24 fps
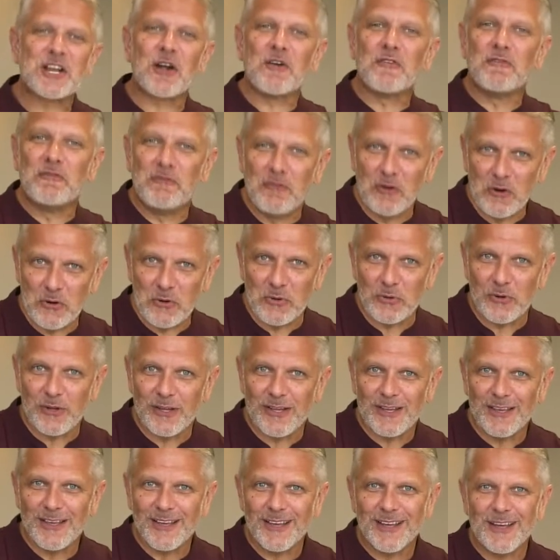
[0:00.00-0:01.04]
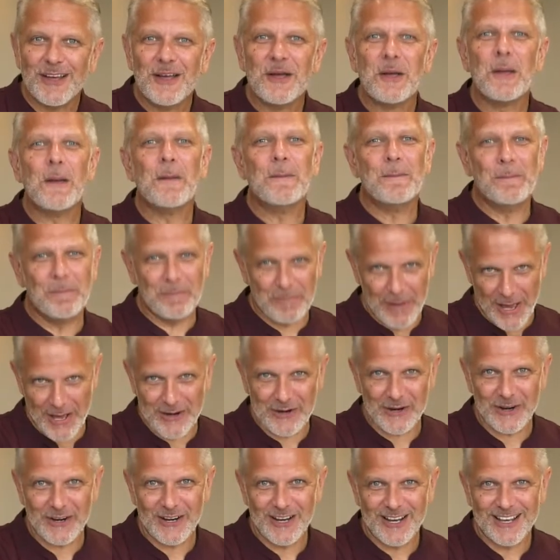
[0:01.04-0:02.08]
our food
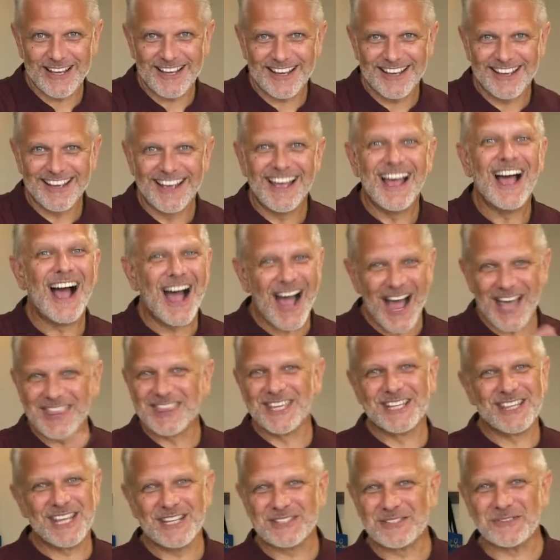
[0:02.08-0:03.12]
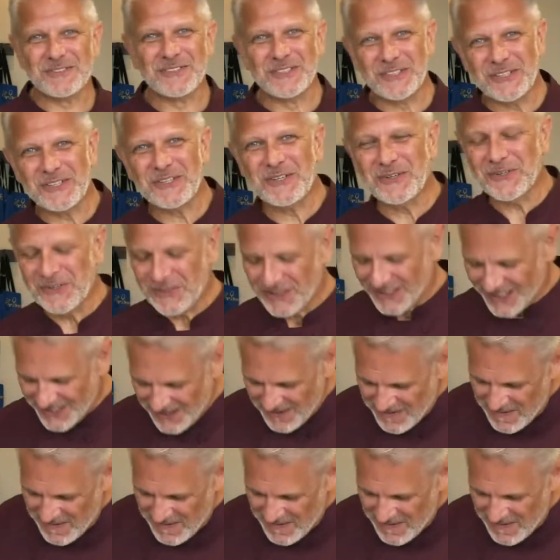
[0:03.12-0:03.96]
better. I think that's really cool.